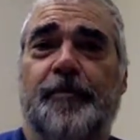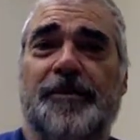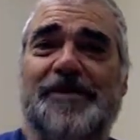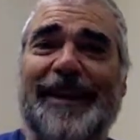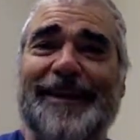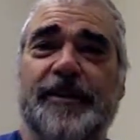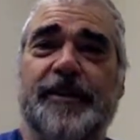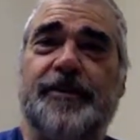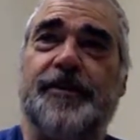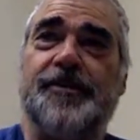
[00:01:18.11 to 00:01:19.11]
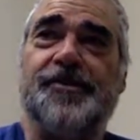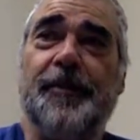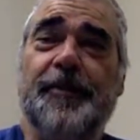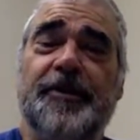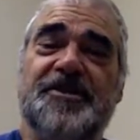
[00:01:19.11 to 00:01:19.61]
But secondly, there's
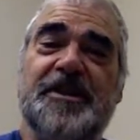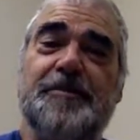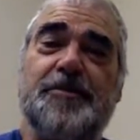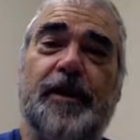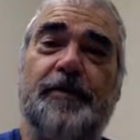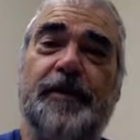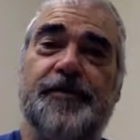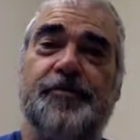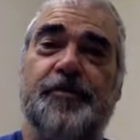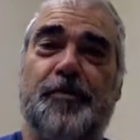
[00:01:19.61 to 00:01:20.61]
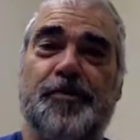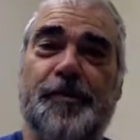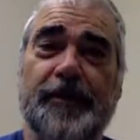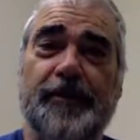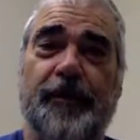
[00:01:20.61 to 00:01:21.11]
something that deep time gives you the
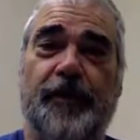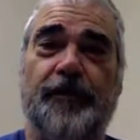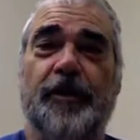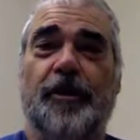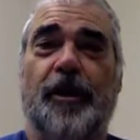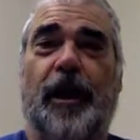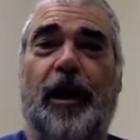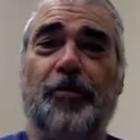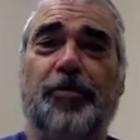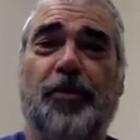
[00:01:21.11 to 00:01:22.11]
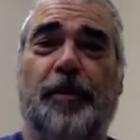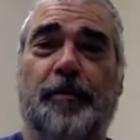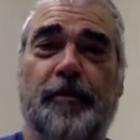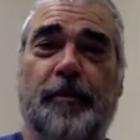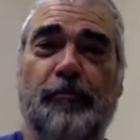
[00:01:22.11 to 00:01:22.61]
perspective of. Our
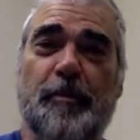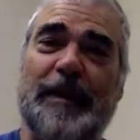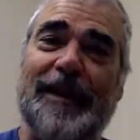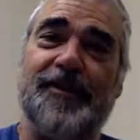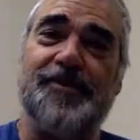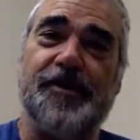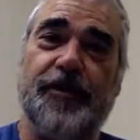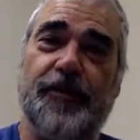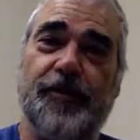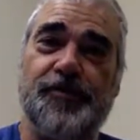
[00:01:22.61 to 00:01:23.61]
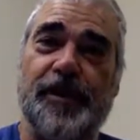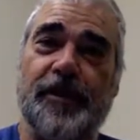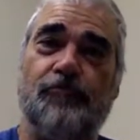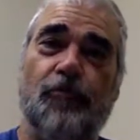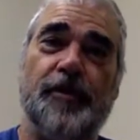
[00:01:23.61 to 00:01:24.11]
problem, and we began this interview
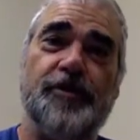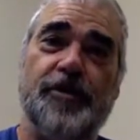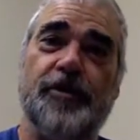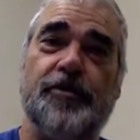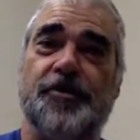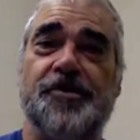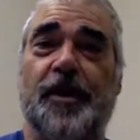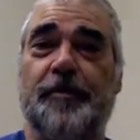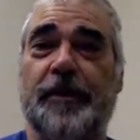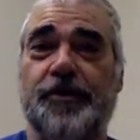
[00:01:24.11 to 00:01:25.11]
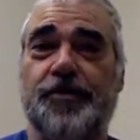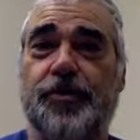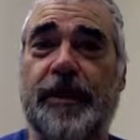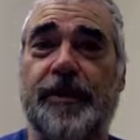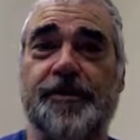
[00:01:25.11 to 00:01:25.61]
saying 1 year does not make a
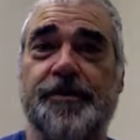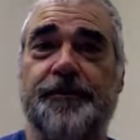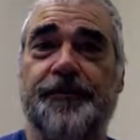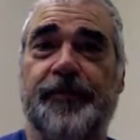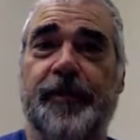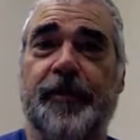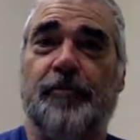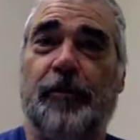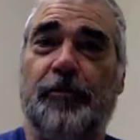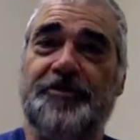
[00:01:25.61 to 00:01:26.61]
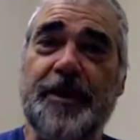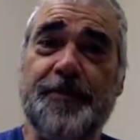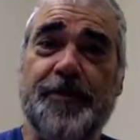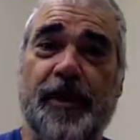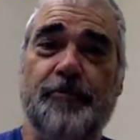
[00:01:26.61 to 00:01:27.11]
trend. But with
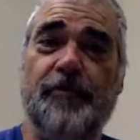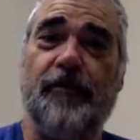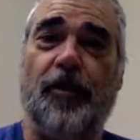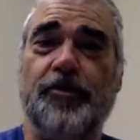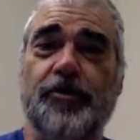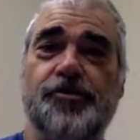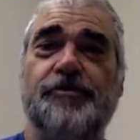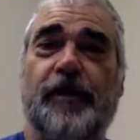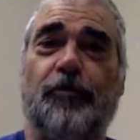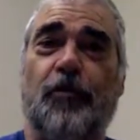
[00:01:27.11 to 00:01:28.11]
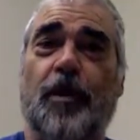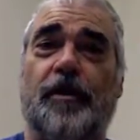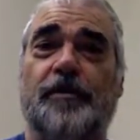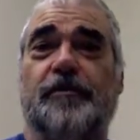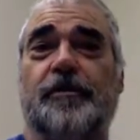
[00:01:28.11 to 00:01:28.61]
deep time, you have all the years you ever
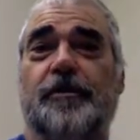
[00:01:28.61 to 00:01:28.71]
want.